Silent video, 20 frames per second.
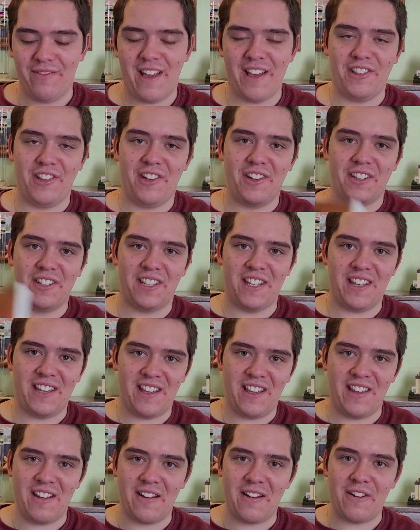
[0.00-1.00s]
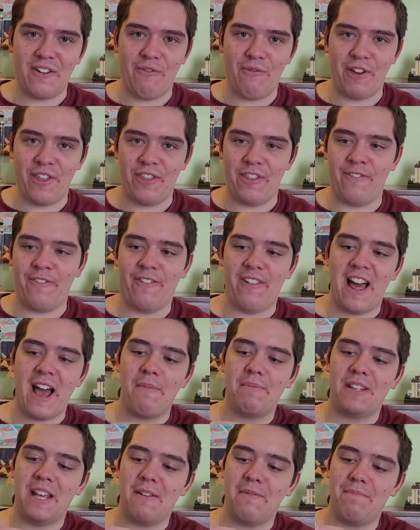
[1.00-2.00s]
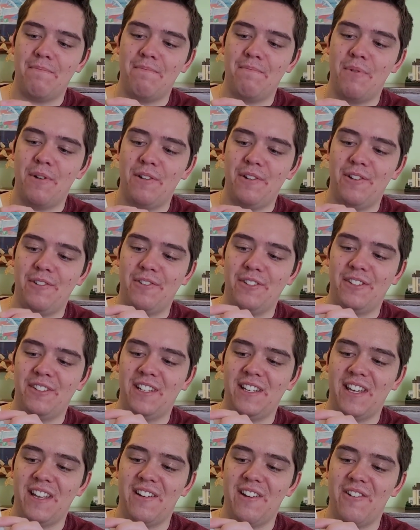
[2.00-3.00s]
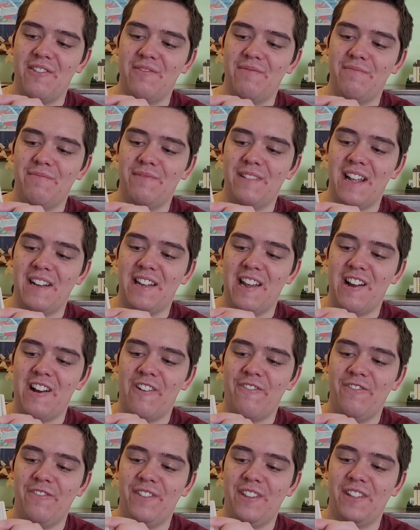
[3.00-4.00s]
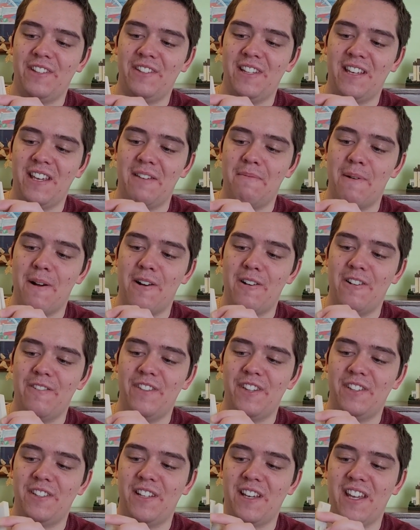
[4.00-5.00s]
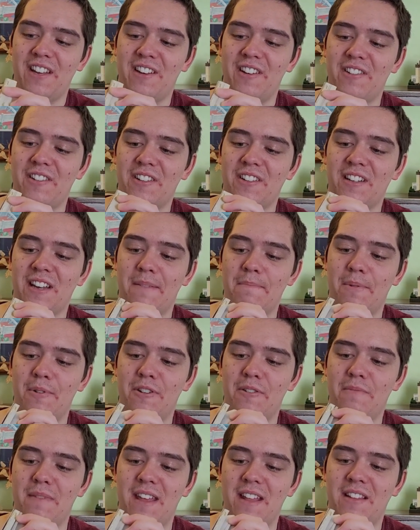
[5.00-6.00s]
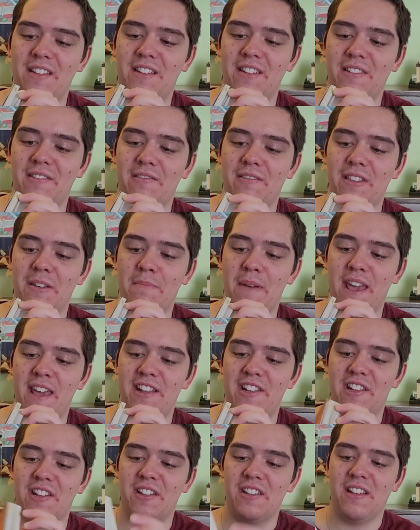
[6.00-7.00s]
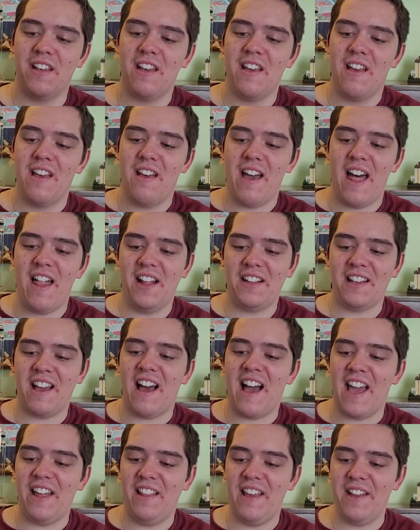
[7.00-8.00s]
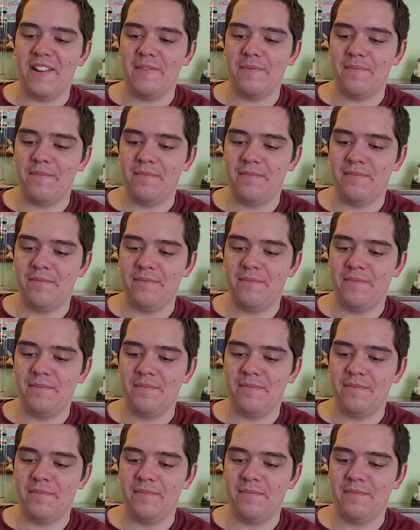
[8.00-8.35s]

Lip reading: as you can see here with the flaps, I put little sticky notes. I tear off the sticky part of the sticky notes and I put them into the pages. I like to highlight